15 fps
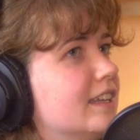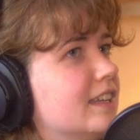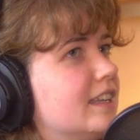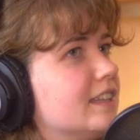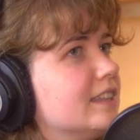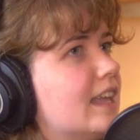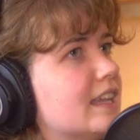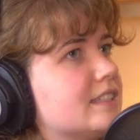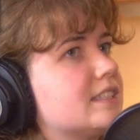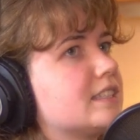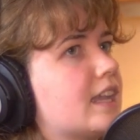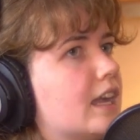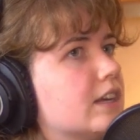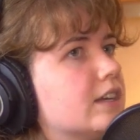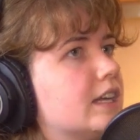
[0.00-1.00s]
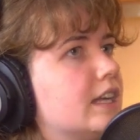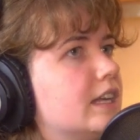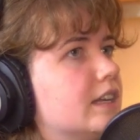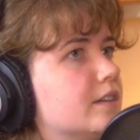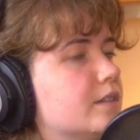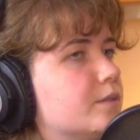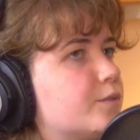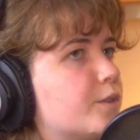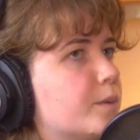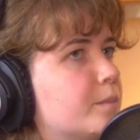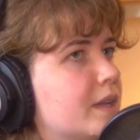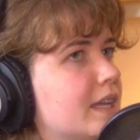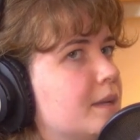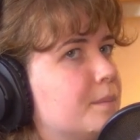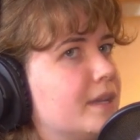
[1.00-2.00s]
less scary for
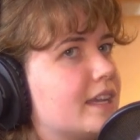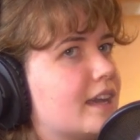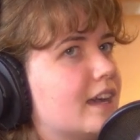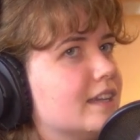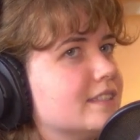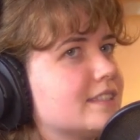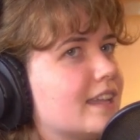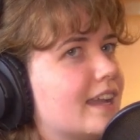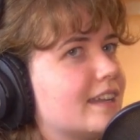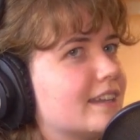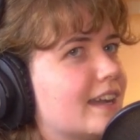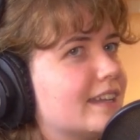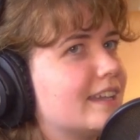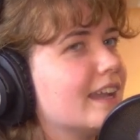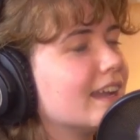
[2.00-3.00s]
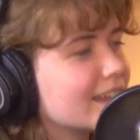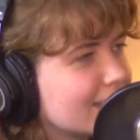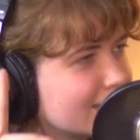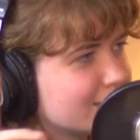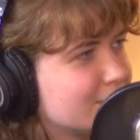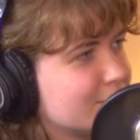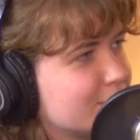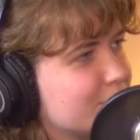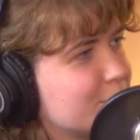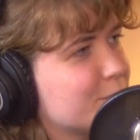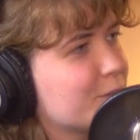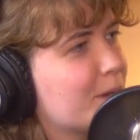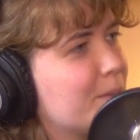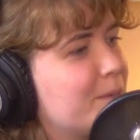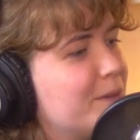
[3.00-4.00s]
me because like I can't get in
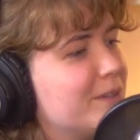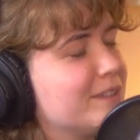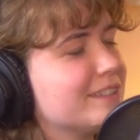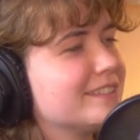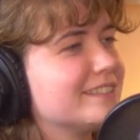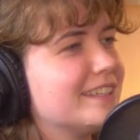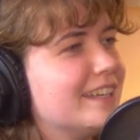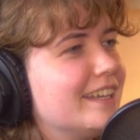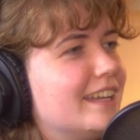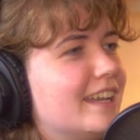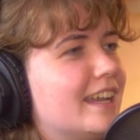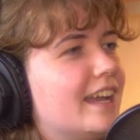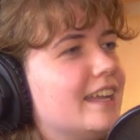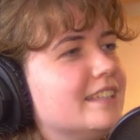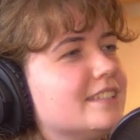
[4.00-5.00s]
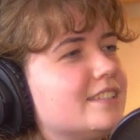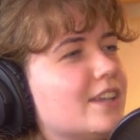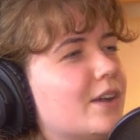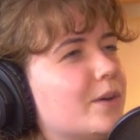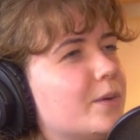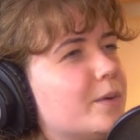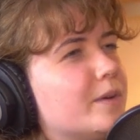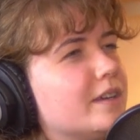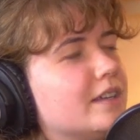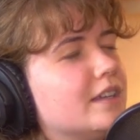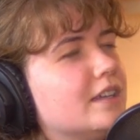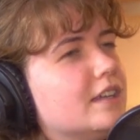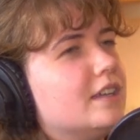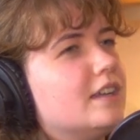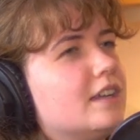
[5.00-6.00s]
trouble. And so
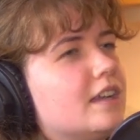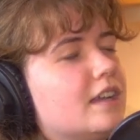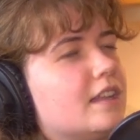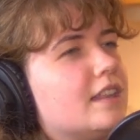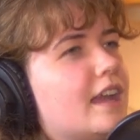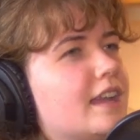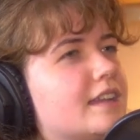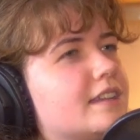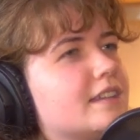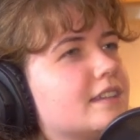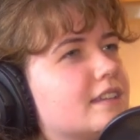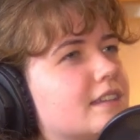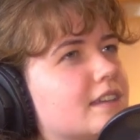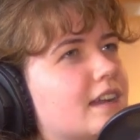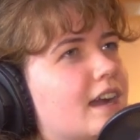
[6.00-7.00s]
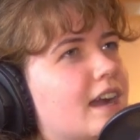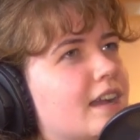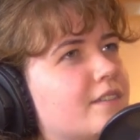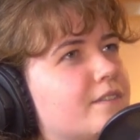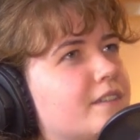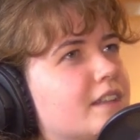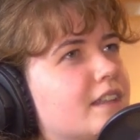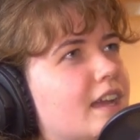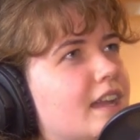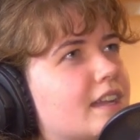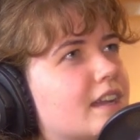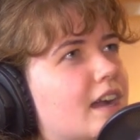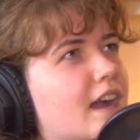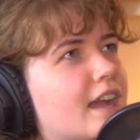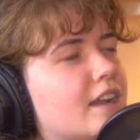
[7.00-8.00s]
like I feel like
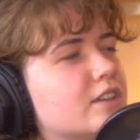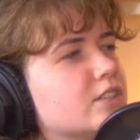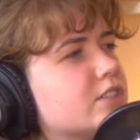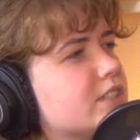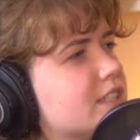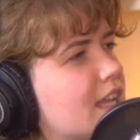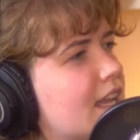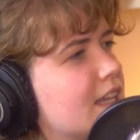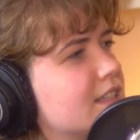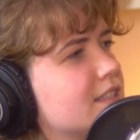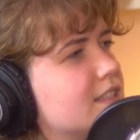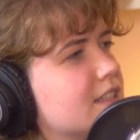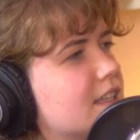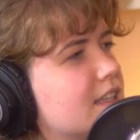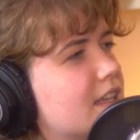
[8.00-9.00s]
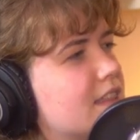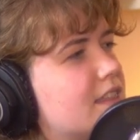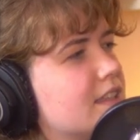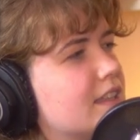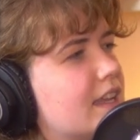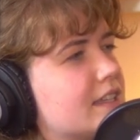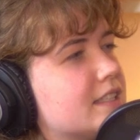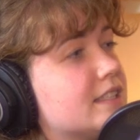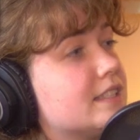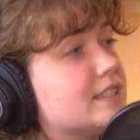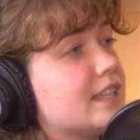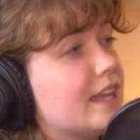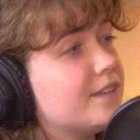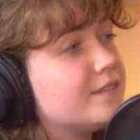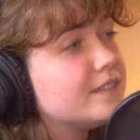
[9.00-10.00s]
I understand the like
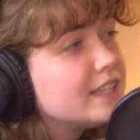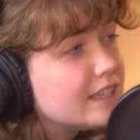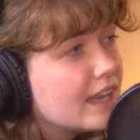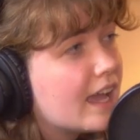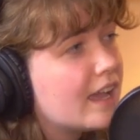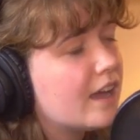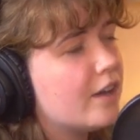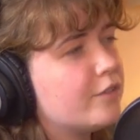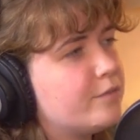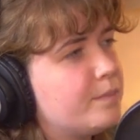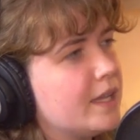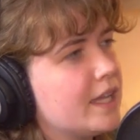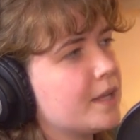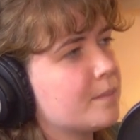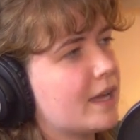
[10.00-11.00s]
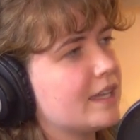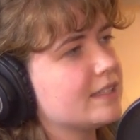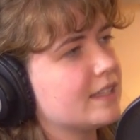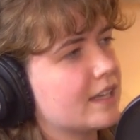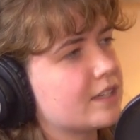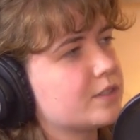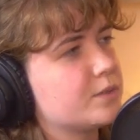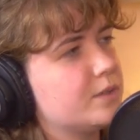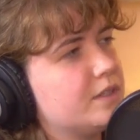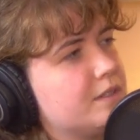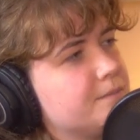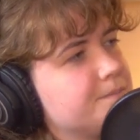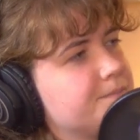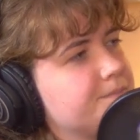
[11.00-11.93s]
safety net of being bisexual.